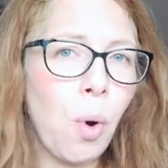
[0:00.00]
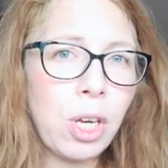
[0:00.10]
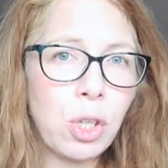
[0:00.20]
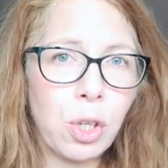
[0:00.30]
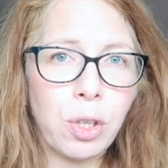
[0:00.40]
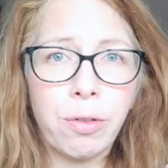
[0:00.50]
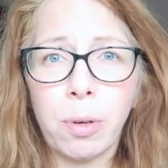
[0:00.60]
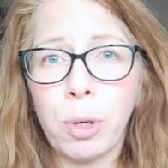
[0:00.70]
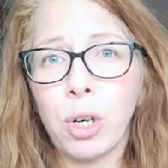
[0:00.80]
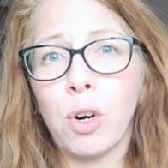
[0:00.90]
want to learn
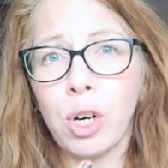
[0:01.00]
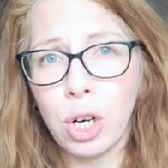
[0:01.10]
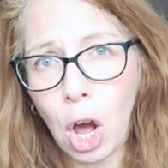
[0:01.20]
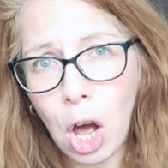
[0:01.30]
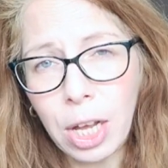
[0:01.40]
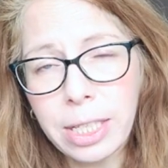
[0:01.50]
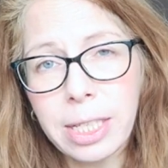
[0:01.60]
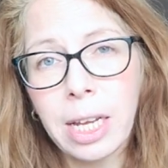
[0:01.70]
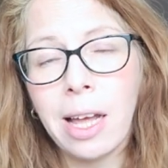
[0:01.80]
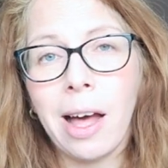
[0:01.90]
from her or not,